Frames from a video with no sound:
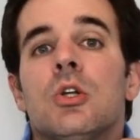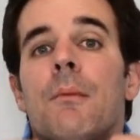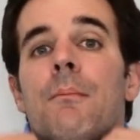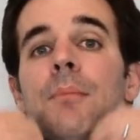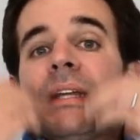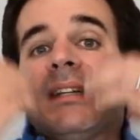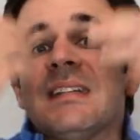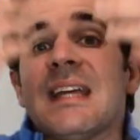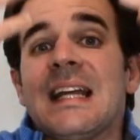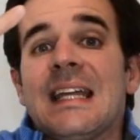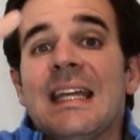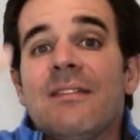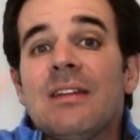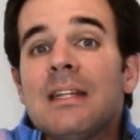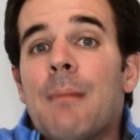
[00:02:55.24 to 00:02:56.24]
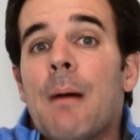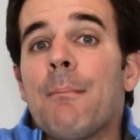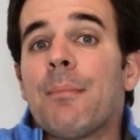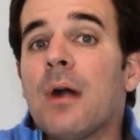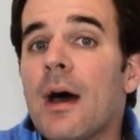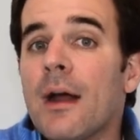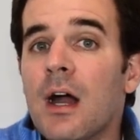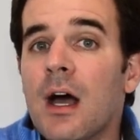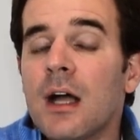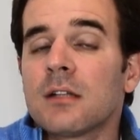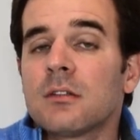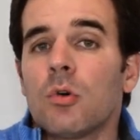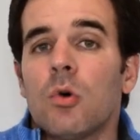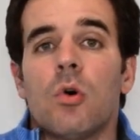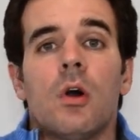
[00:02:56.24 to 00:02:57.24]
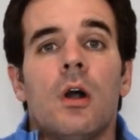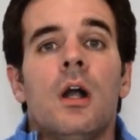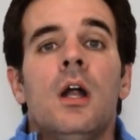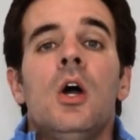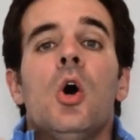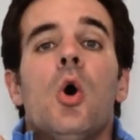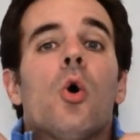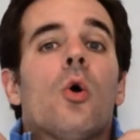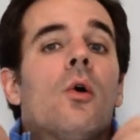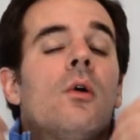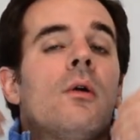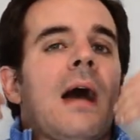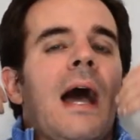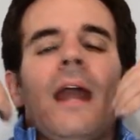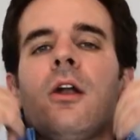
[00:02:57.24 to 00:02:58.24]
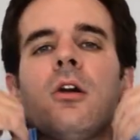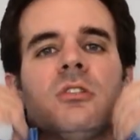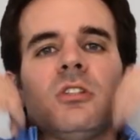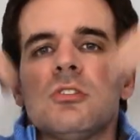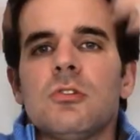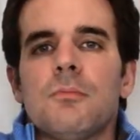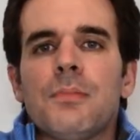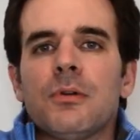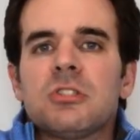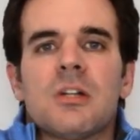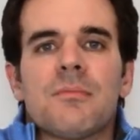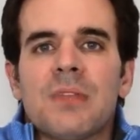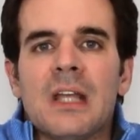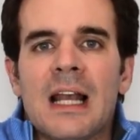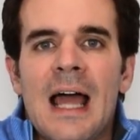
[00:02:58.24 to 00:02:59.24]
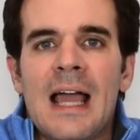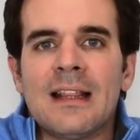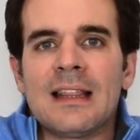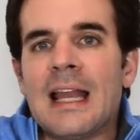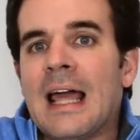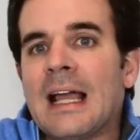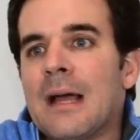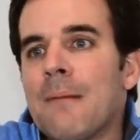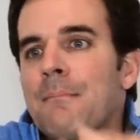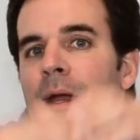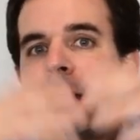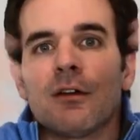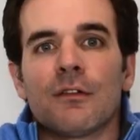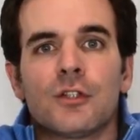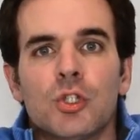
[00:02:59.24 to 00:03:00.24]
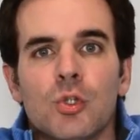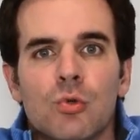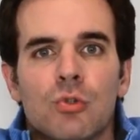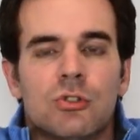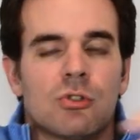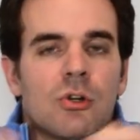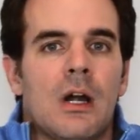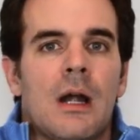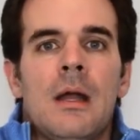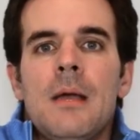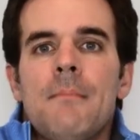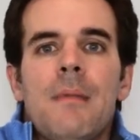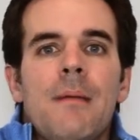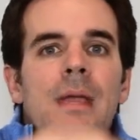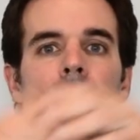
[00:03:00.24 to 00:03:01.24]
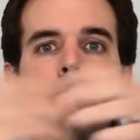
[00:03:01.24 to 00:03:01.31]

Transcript: basically giving them a product or I don't know, just to put something like that, like a pair of shoes or maybe a